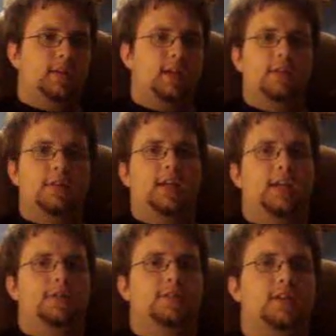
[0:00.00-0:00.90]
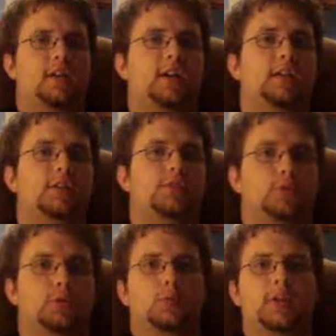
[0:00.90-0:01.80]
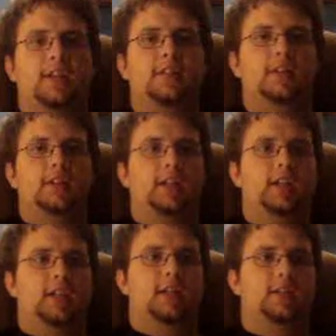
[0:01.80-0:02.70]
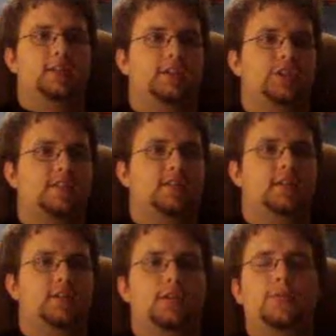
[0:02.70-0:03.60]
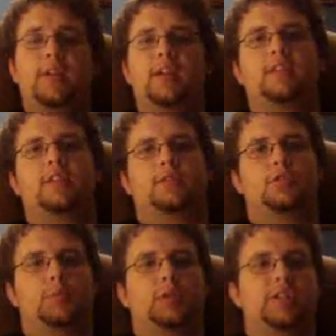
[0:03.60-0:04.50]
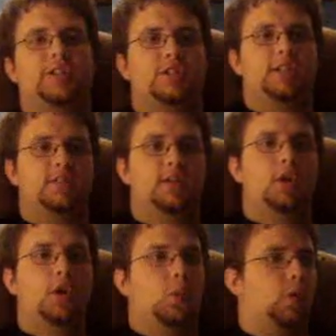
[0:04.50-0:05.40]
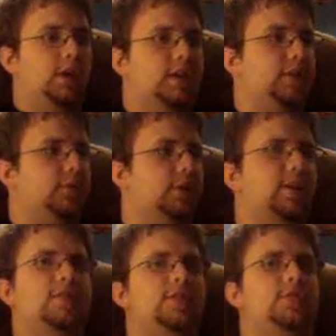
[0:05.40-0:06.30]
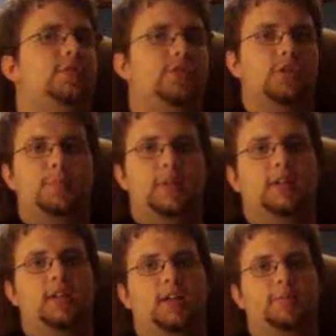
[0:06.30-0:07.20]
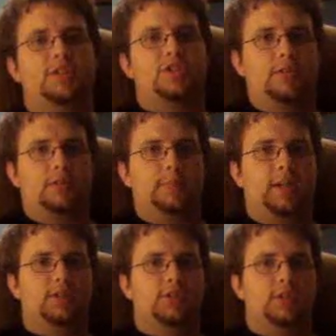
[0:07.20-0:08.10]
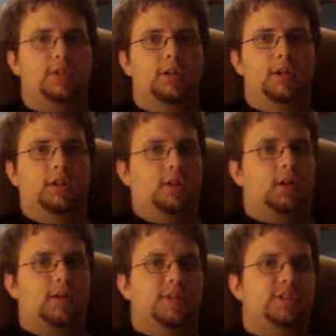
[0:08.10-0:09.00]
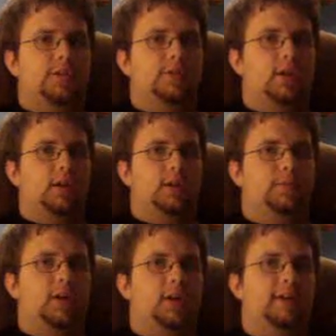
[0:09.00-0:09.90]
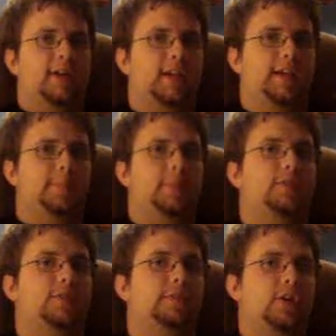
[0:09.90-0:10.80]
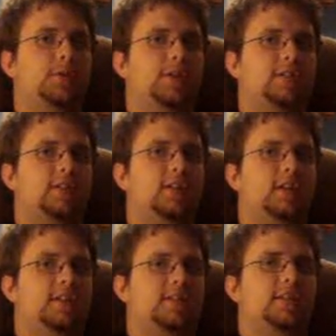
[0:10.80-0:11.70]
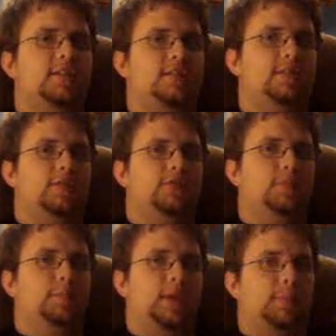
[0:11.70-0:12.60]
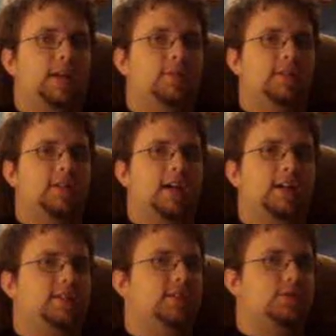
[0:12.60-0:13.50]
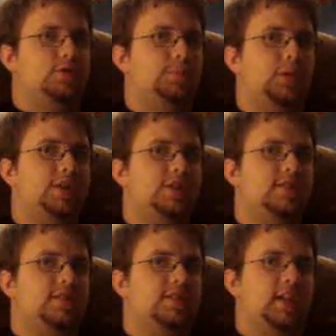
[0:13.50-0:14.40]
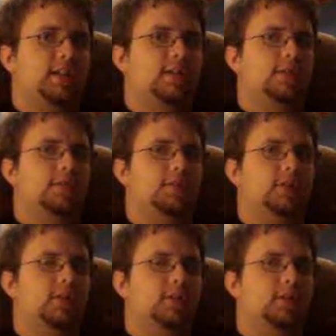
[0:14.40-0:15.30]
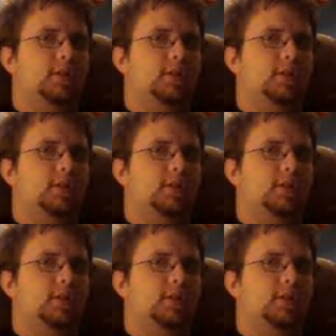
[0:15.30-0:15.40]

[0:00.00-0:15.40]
The other night I was talking to Drew Wicks, and he suggested two things that Triple H does. One, get rid of the stupid anonymous general manager garbage going on Raw right now. But if you've noticed, since McMahon retired, since Triple H has taken over,